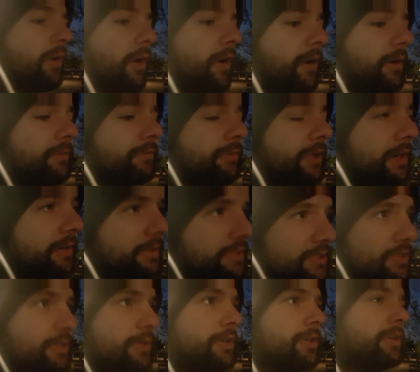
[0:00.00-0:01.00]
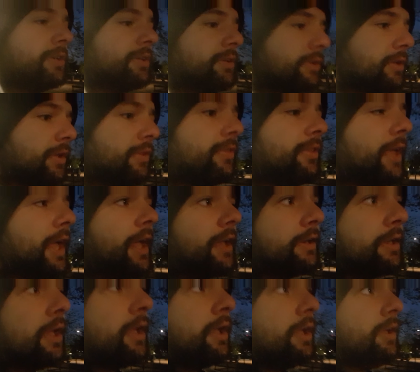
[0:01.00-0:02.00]
are very certain
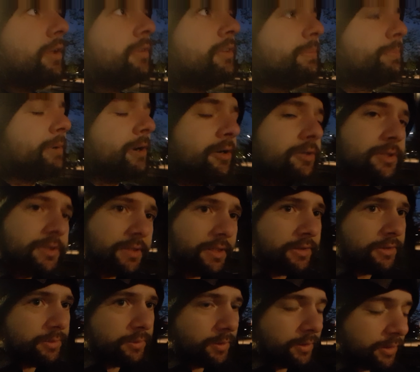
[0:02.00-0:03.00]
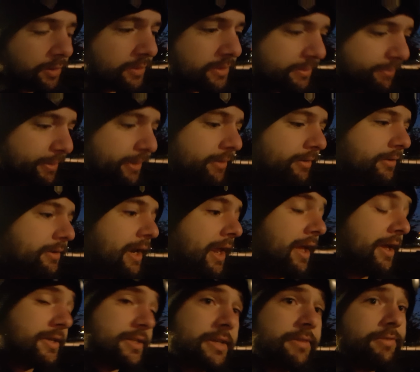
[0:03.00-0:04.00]
that the project that you are going to build
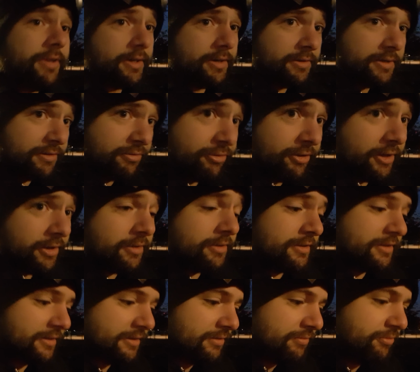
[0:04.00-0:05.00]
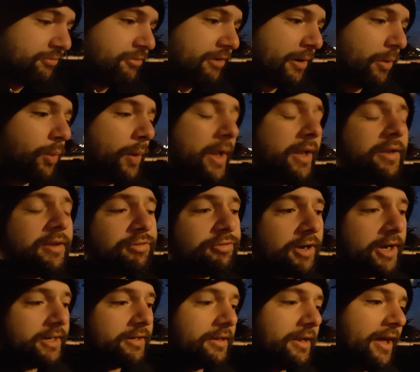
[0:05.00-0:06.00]
has a very
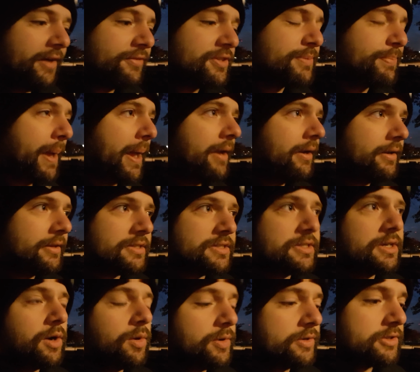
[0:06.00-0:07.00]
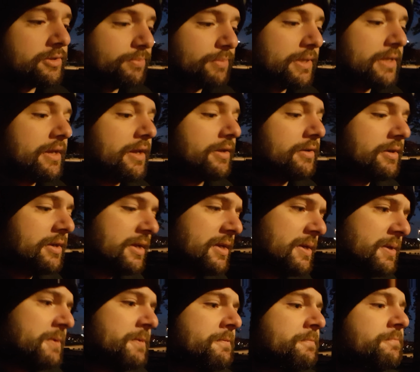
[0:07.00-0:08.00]
well-defined lifespan, it's going to be a,
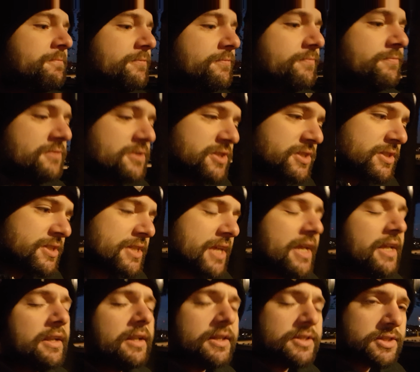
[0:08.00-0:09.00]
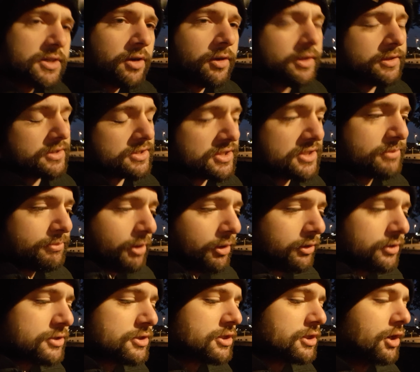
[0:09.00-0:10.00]
say, let's call it a
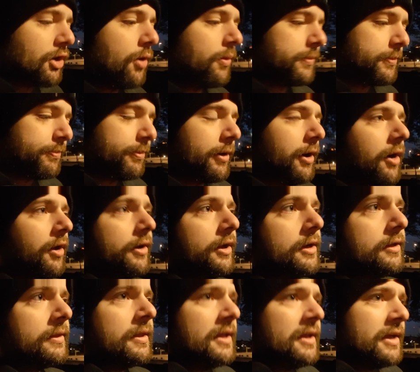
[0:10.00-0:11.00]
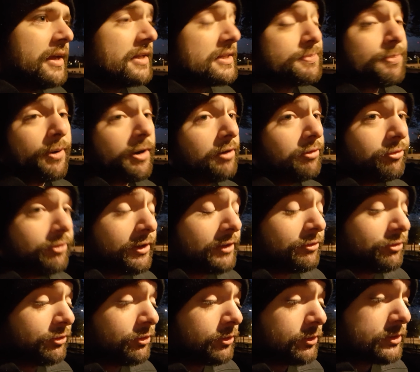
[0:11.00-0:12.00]
small scoped product, it's
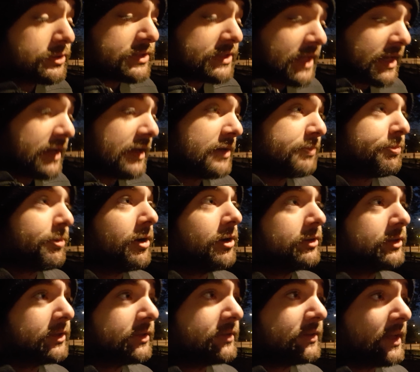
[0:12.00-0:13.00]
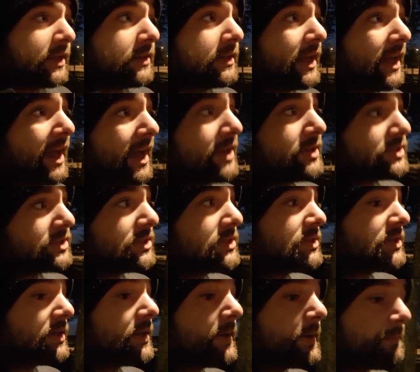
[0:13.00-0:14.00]
perfect for, say, a project that
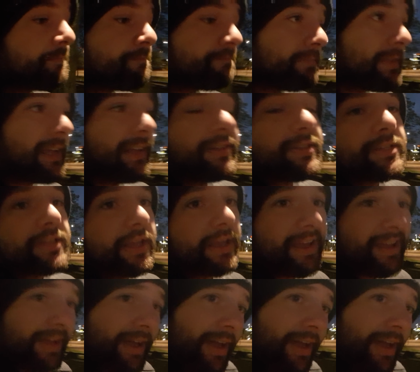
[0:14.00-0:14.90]
has, let's say,